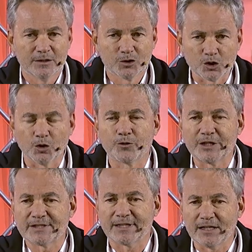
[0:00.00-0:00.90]
sorry
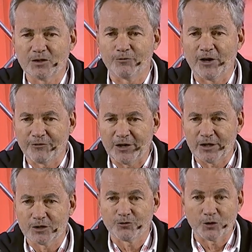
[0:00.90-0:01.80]
state of
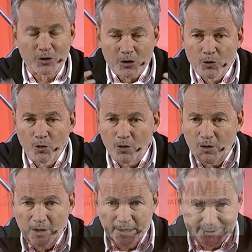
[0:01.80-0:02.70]
affairs for you
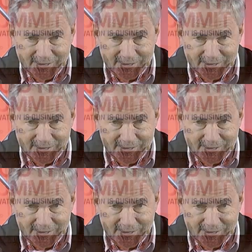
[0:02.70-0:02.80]
as a